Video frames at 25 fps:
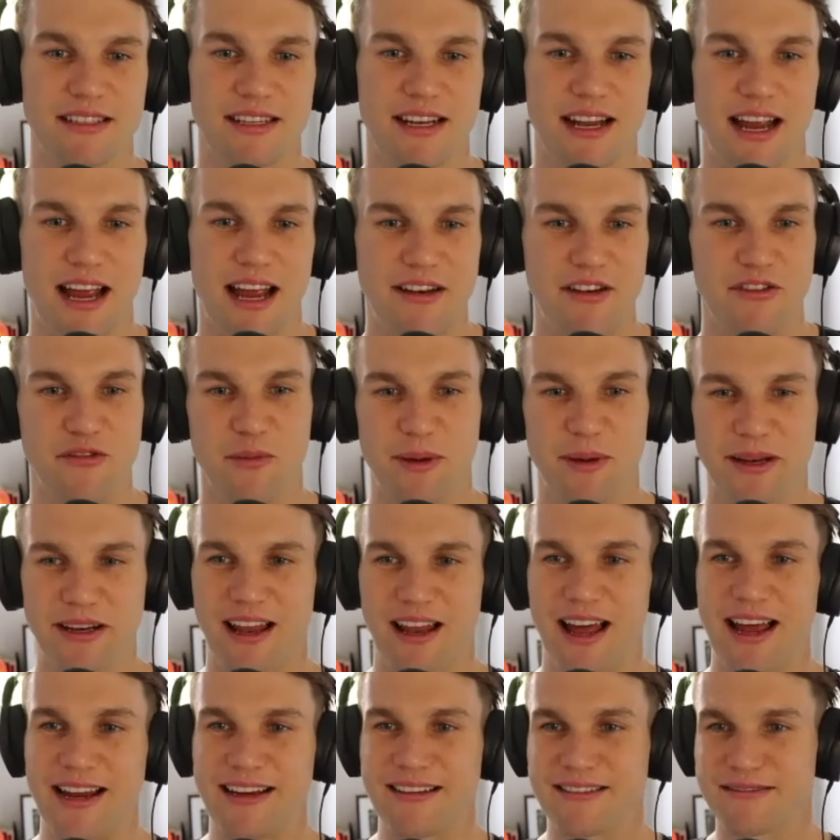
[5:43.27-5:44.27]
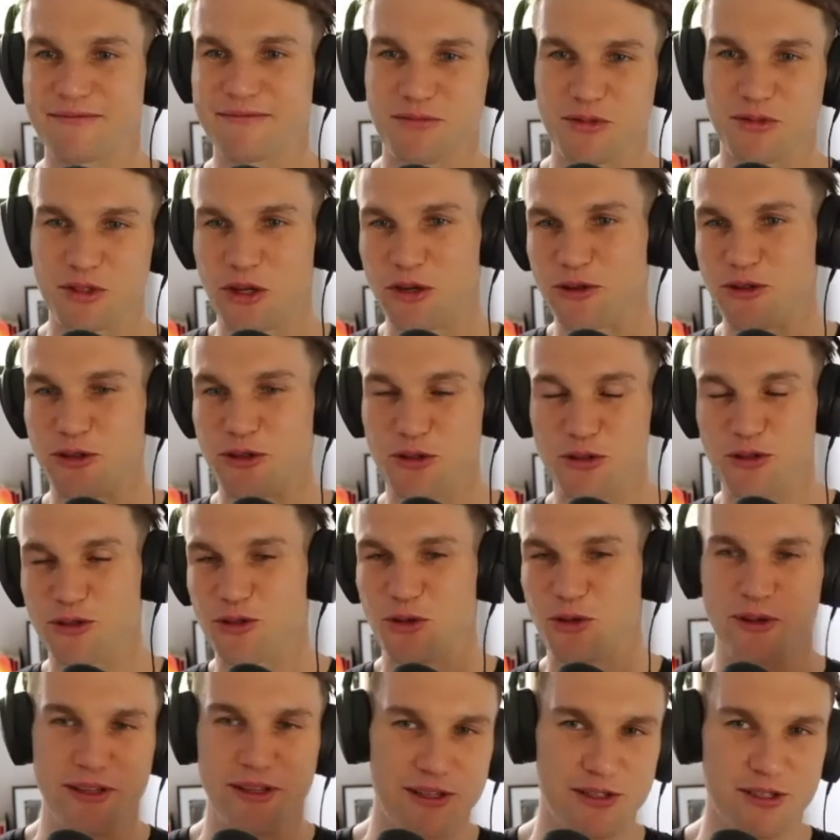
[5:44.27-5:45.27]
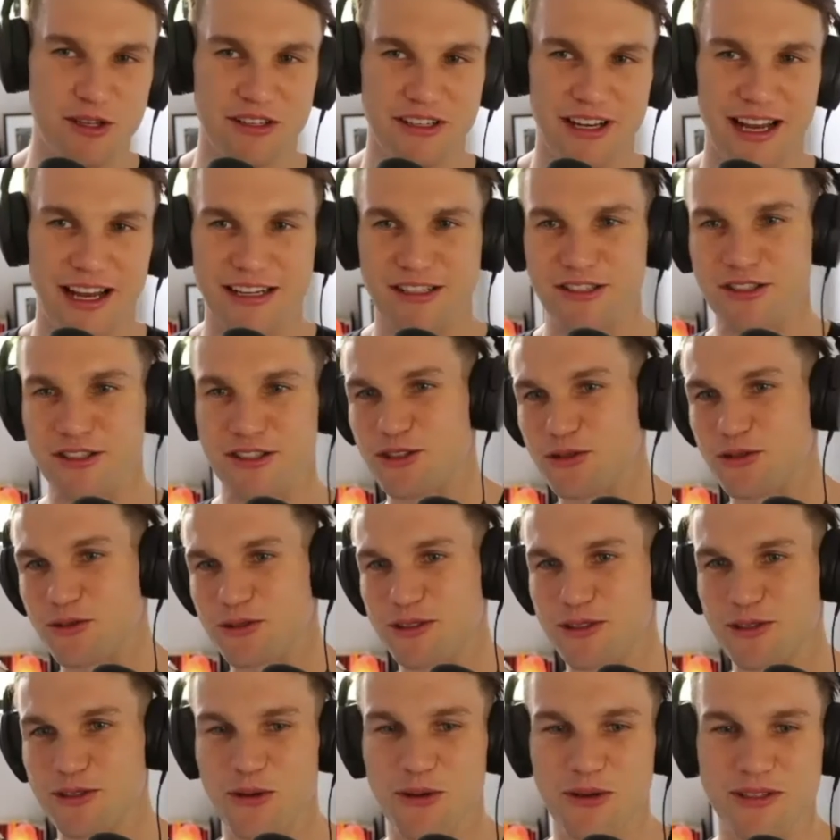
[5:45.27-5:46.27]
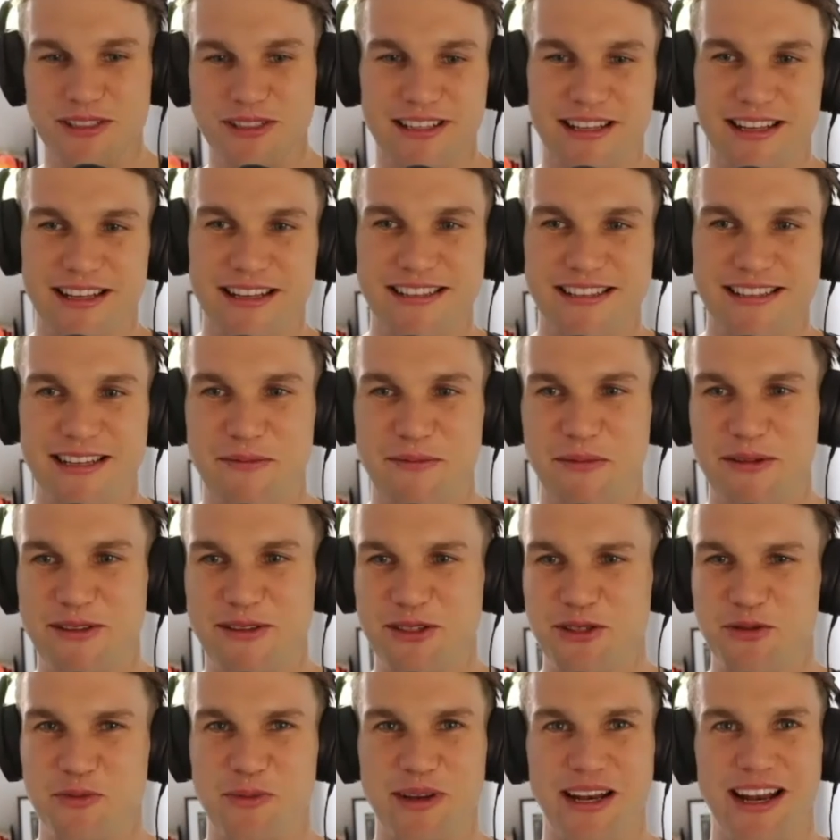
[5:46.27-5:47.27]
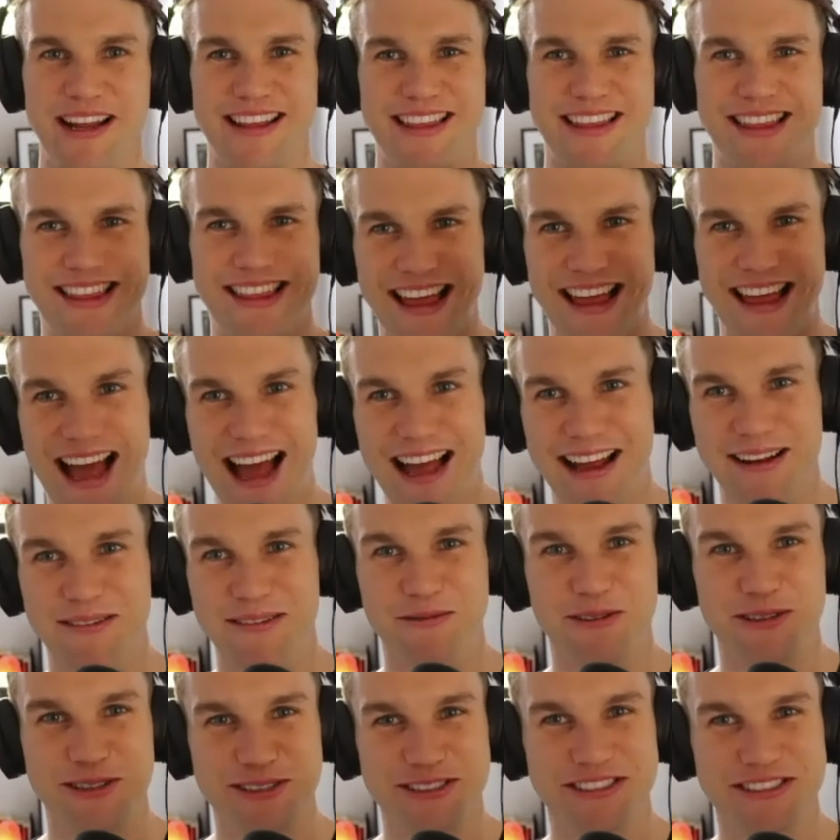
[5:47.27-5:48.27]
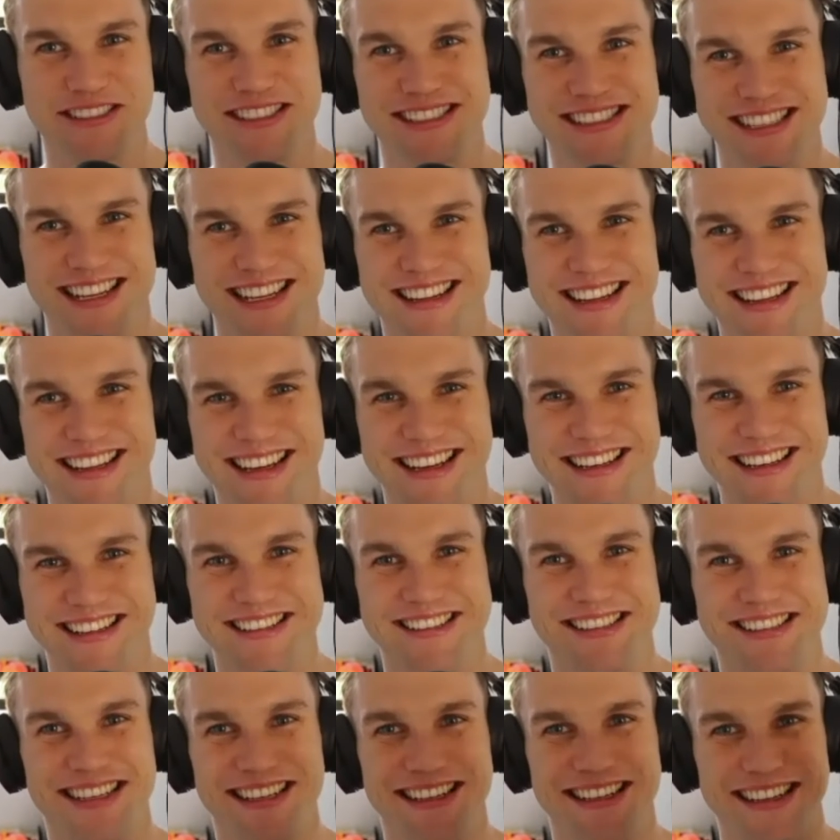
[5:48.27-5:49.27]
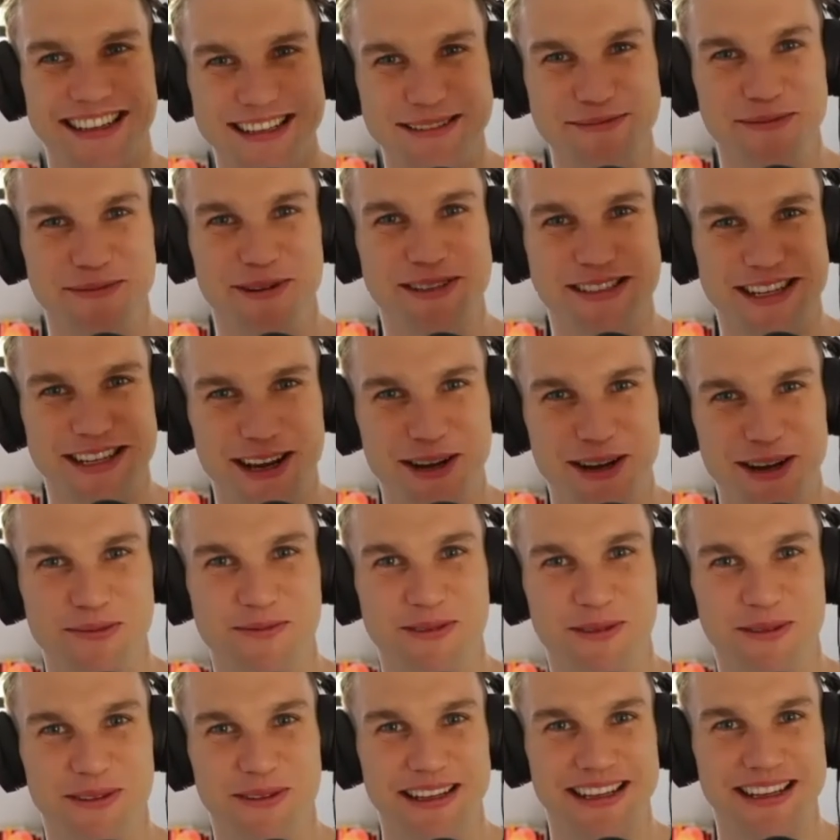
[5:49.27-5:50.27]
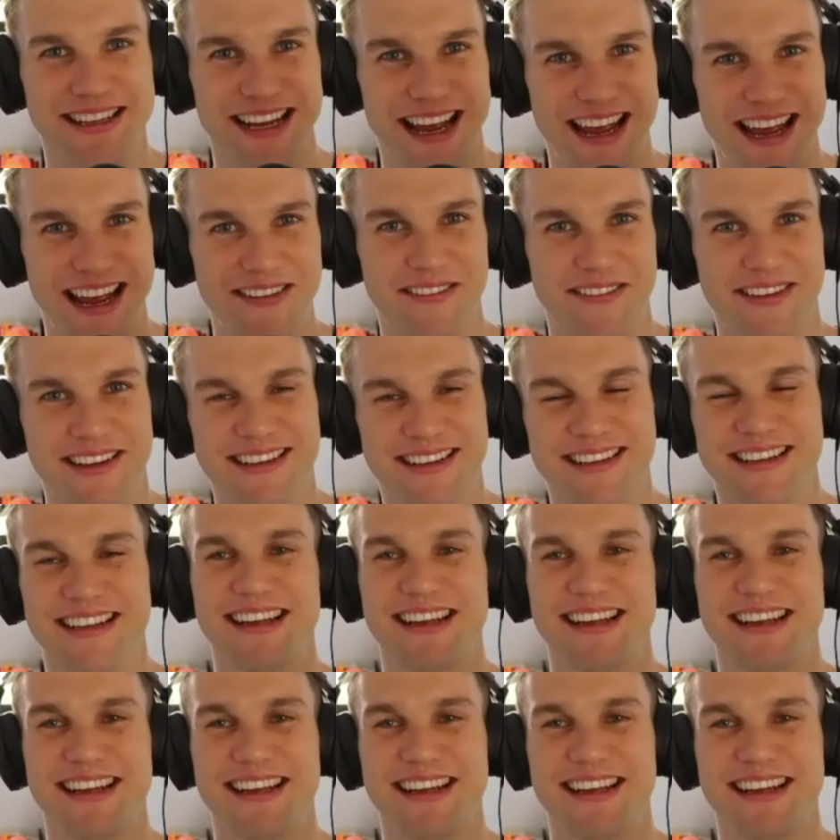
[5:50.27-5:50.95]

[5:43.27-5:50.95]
and you've been like, you know, doing the certain lectures, doing the talks, and then someone's just been like, that, what you just said there is like the most helpful thing ever.